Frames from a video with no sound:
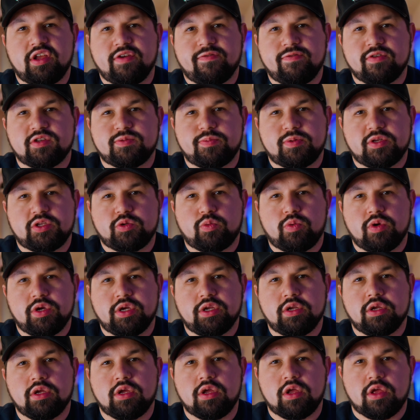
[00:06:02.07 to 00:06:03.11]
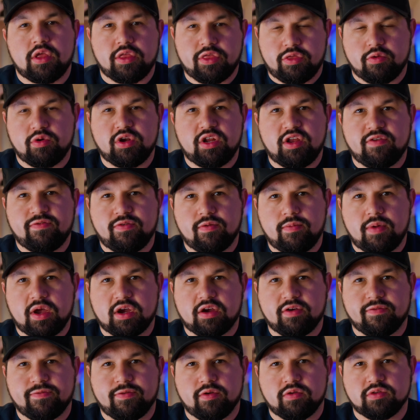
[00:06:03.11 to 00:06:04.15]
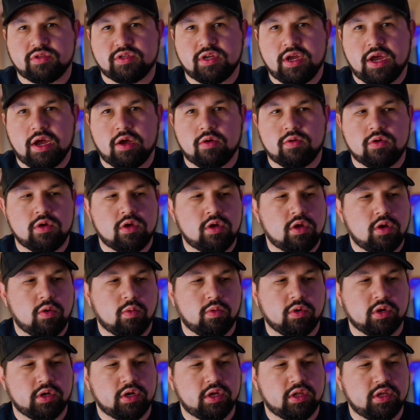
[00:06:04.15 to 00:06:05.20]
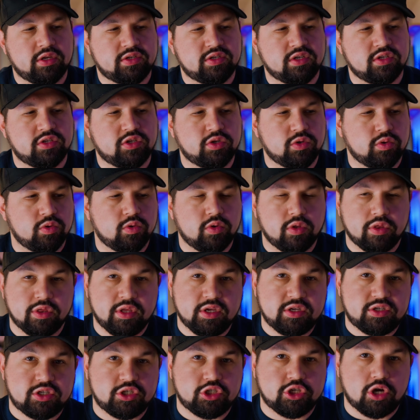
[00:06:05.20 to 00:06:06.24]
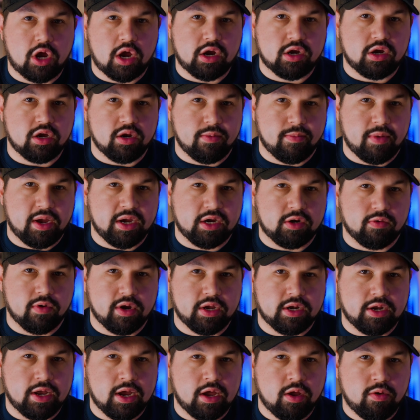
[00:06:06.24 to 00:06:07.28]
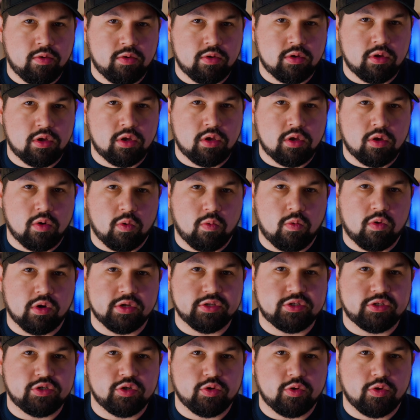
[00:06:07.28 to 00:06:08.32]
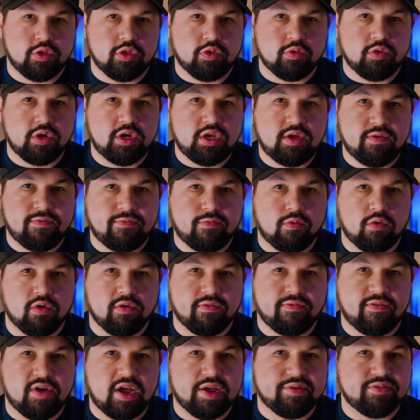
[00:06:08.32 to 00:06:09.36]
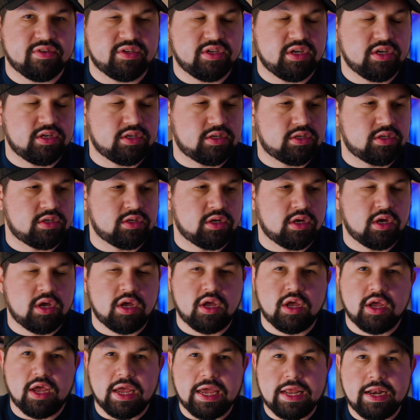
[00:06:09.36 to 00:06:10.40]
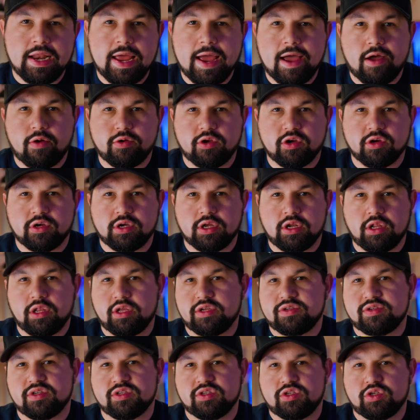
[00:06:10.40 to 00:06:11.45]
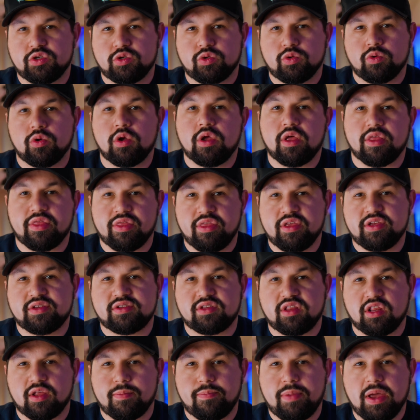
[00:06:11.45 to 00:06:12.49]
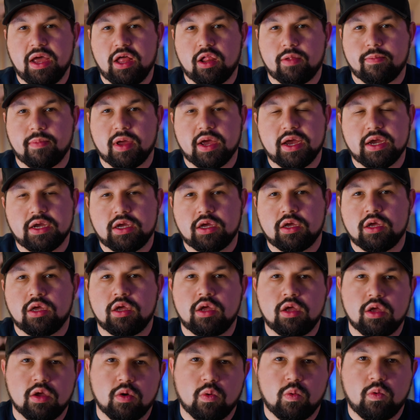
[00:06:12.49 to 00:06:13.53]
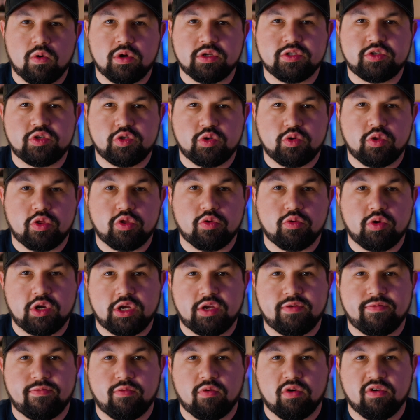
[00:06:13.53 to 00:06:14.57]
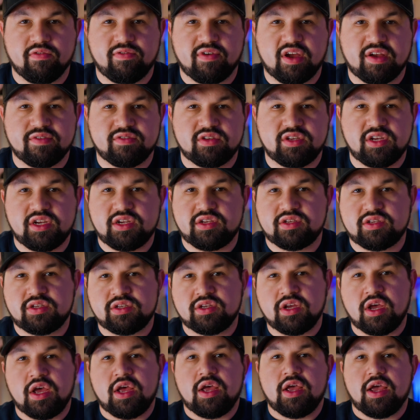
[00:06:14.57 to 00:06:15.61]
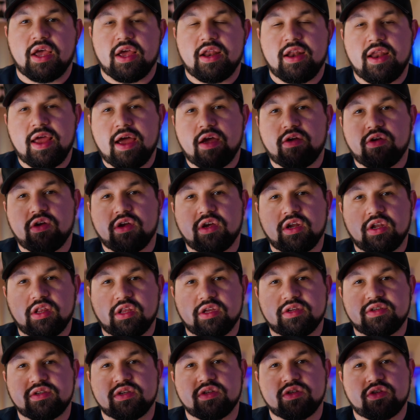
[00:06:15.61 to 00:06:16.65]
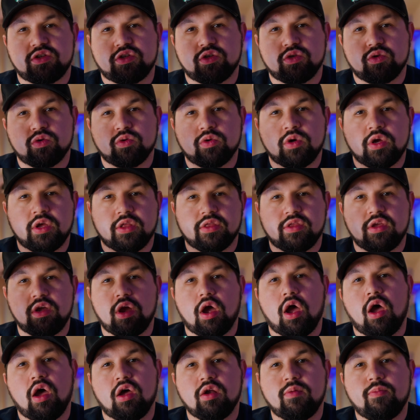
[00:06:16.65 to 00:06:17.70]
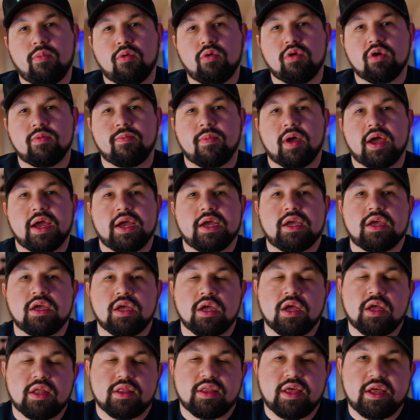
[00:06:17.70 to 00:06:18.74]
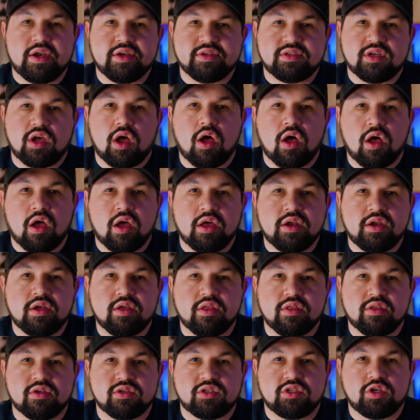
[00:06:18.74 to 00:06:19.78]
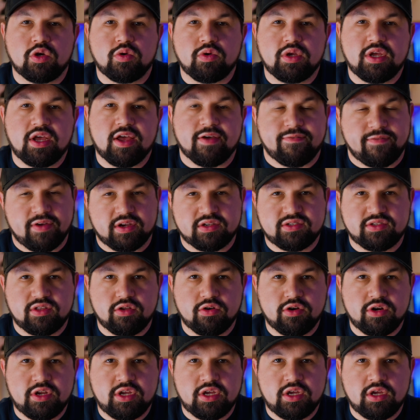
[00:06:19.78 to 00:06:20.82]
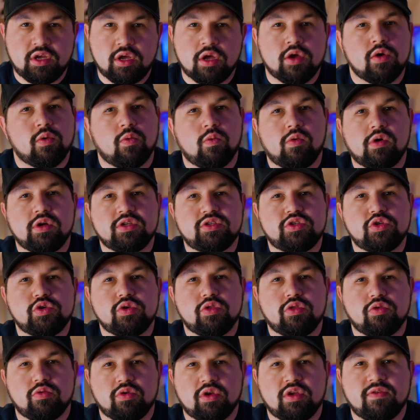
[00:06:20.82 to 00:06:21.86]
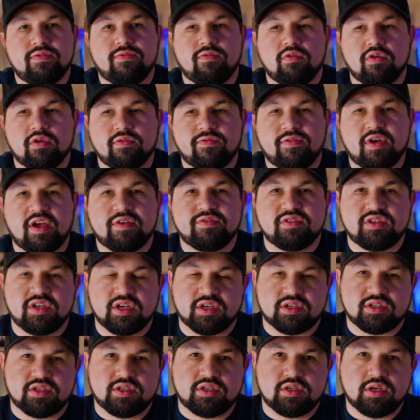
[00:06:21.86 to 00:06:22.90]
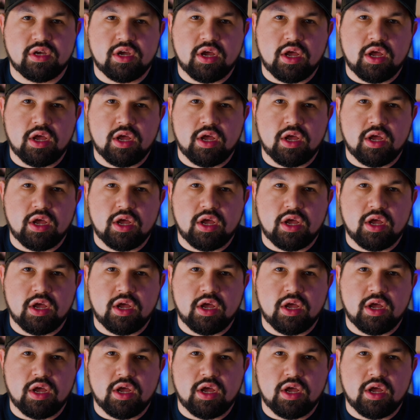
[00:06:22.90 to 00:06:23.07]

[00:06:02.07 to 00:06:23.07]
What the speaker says: difference between 3 different microphones now. We're gonna listen to this shotgun mic right now. 1, 2, 3, 4, 5, 6. And now you're gonna listen to this lapel mic. 1, 2, 3, 4, 5, 6. And now you're gonna listen to the onboard mic that is on the Sony FX30. 1, 2, 3, 4, 5, 6.